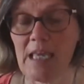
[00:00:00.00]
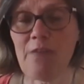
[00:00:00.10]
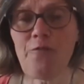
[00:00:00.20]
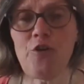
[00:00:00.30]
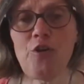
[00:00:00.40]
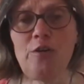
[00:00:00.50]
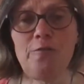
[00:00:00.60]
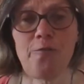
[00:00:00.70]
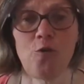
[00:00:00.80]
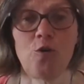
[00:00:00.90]
if you can
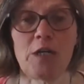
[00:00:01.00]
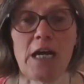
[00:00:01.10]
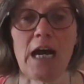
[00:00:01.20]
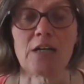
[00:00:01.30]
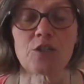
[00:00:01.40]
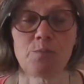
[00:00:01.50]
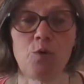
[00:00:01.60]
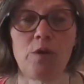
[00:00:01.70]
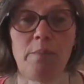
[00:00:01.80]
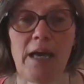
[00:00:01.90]
afford a
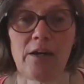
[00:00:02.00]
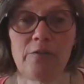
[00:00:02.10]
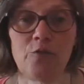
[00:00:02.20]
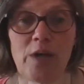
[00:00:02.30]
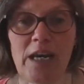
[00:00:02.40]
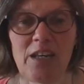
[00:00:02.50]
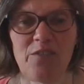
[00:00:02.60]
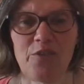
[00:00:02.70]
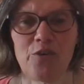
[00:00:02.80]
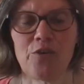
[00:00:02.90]
small amount of organic
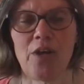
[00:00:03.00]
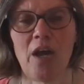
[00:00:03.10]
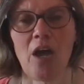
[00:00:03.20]
food,